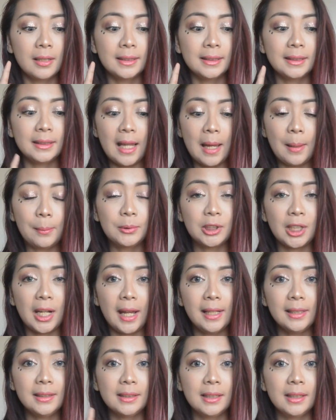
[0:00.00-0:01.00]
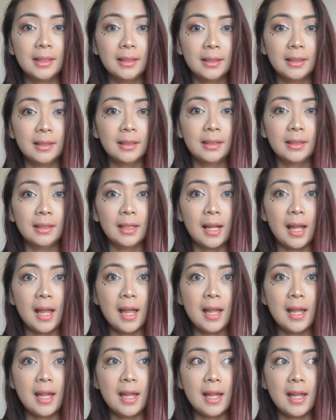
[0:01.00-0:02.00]
Snapchat,
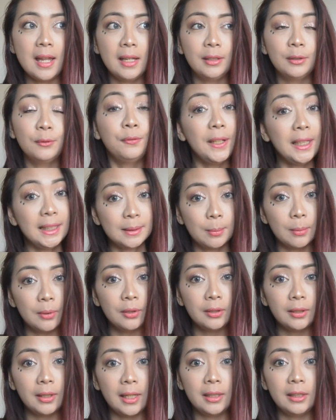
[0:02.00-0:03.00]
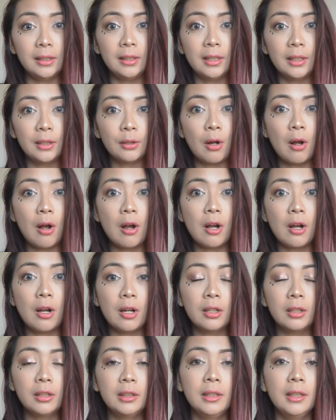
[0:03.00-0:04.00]
and Facebook, and they're
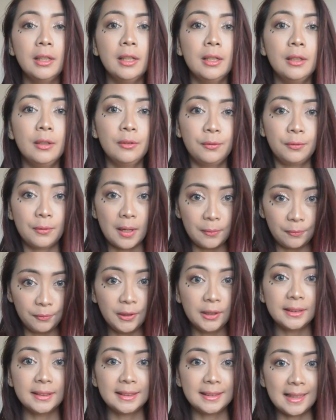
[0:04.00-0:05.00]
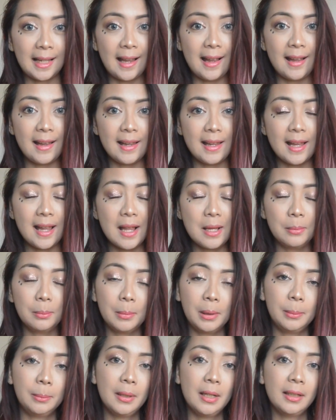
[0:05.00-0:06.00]
all Fierce Zhai. And
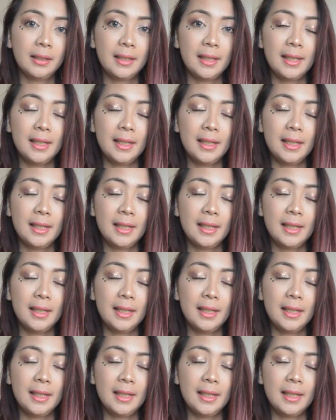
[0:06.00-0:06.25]
my blog